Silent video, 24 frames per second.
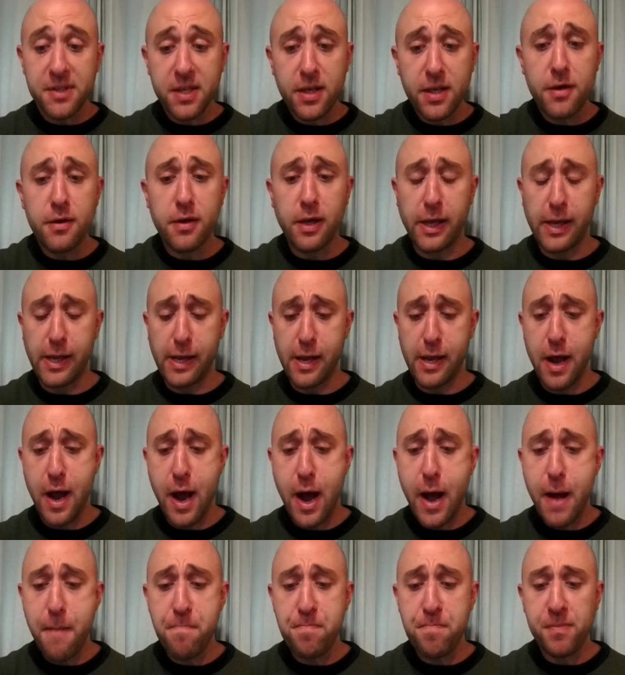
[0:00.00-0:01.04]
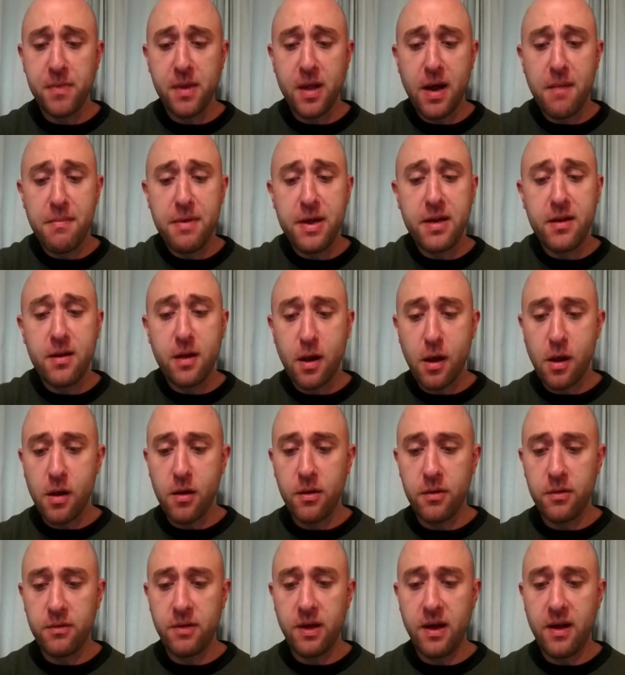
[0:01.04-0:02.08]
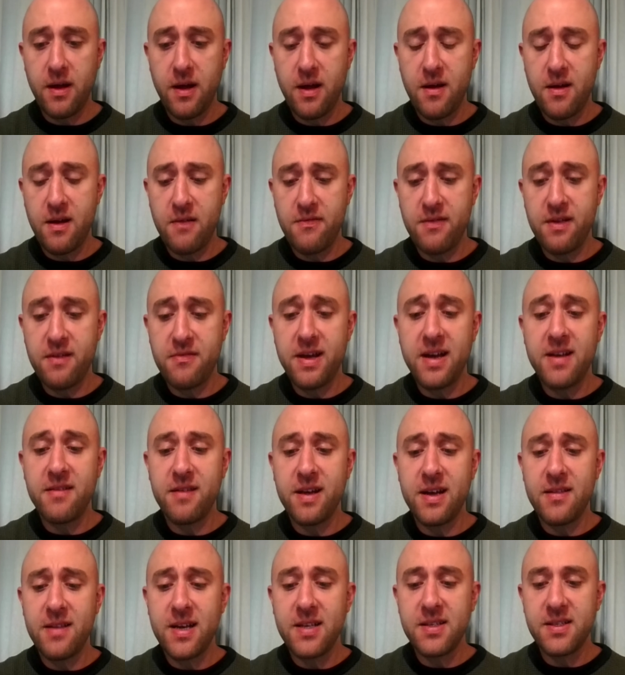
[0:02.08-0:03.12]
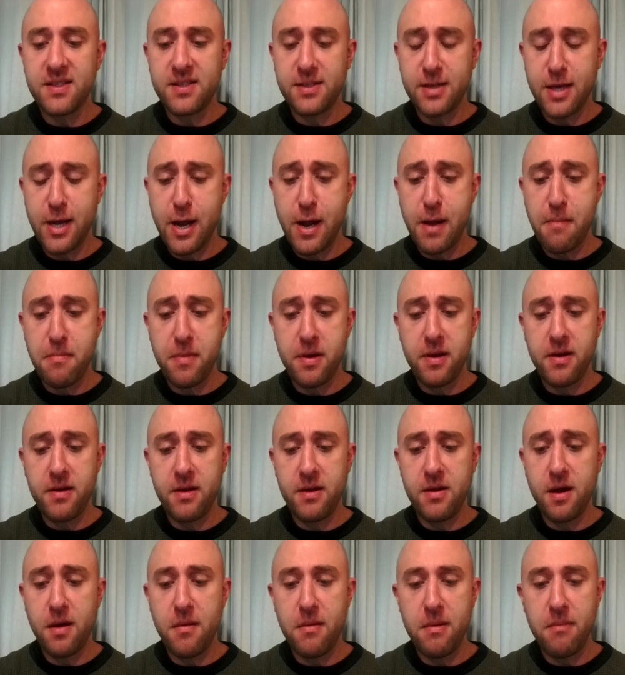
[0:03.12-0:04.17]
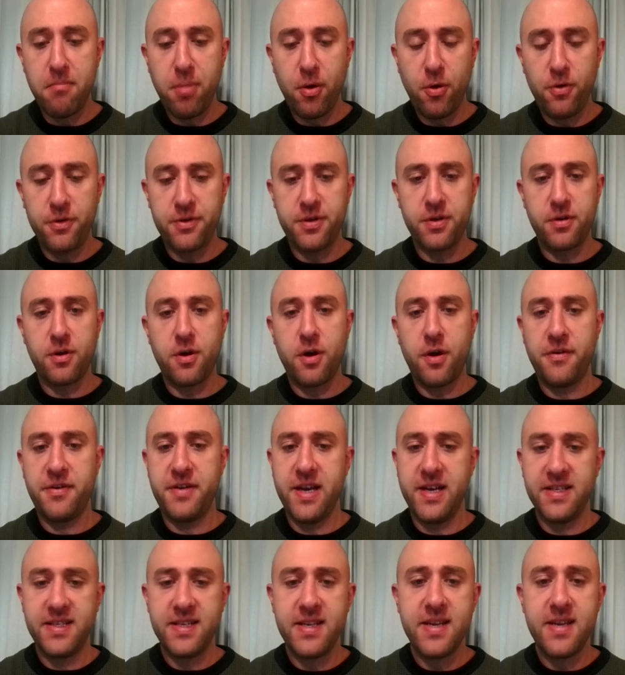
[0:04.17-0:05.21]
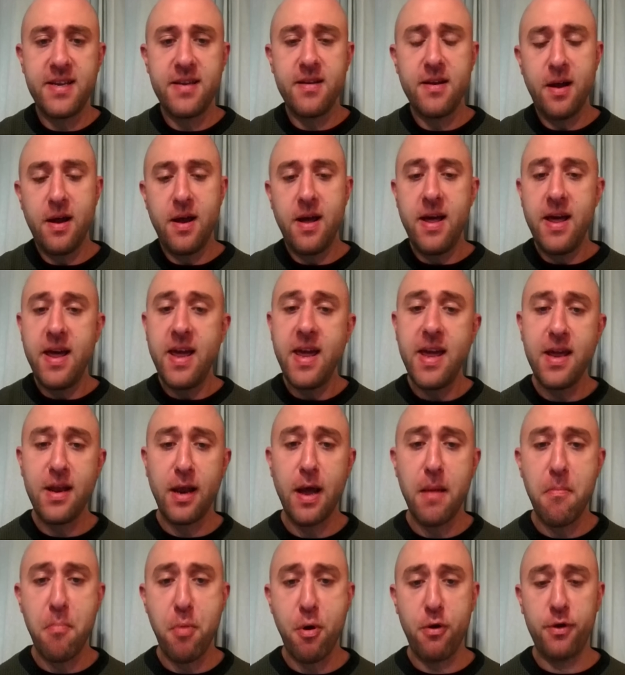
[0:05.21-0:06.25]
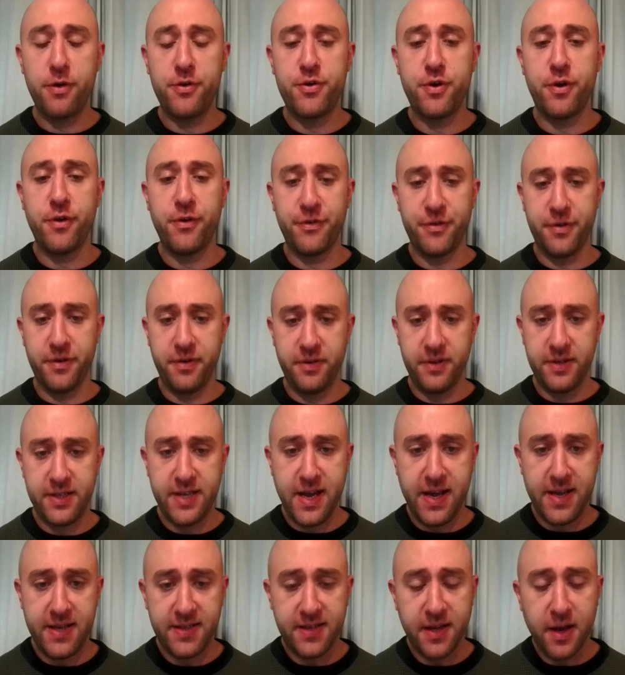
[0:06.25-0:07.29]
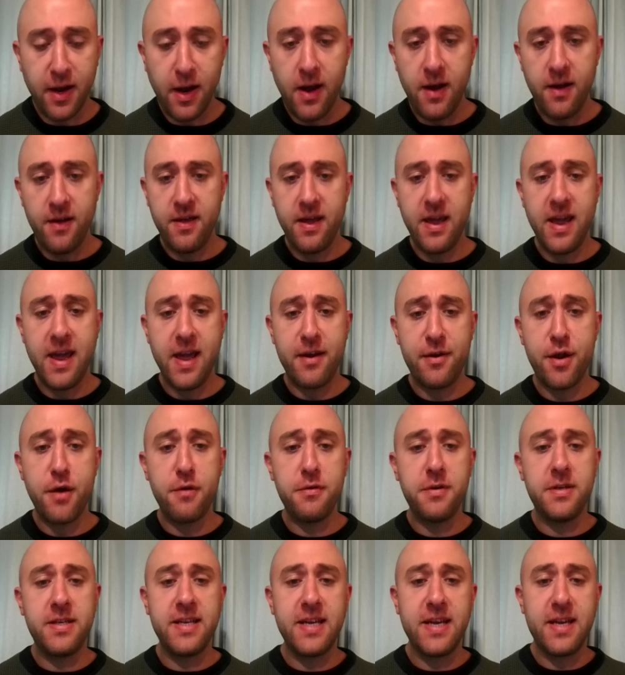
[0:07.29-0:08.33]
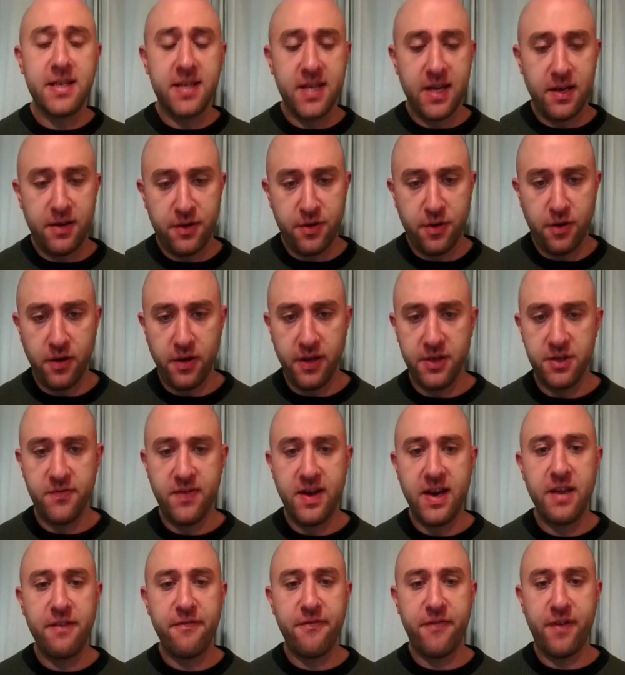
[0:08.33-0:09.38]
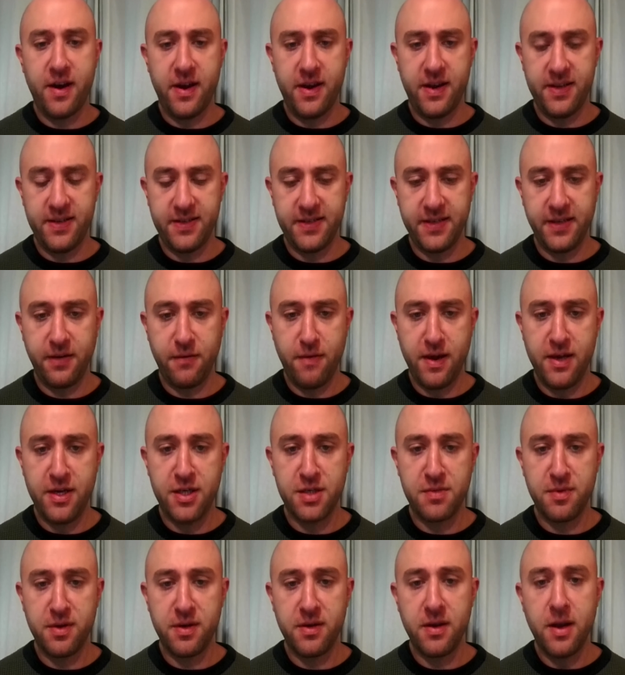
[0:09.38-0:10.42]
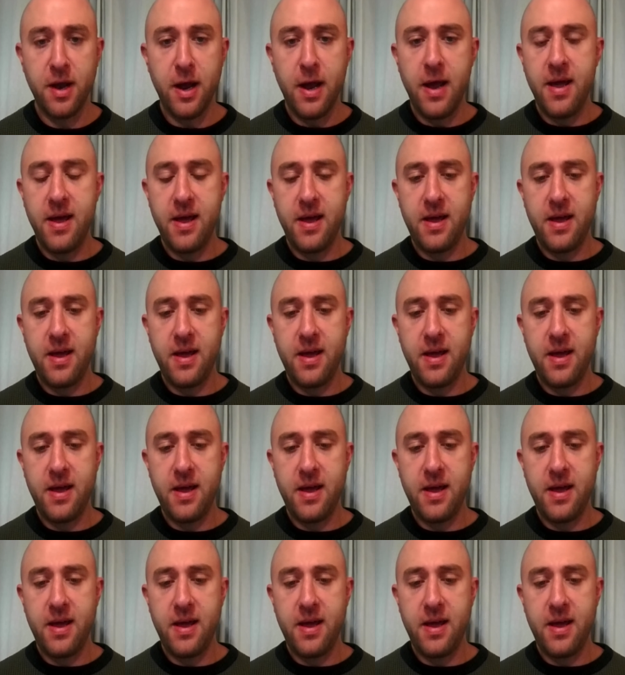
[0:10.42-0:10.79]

Absolutely. Um, I mean, uh, that, that, that's um, an you know important context. He he, like Boris Johnson, says he had no detailed knowledge of any financing arrangement.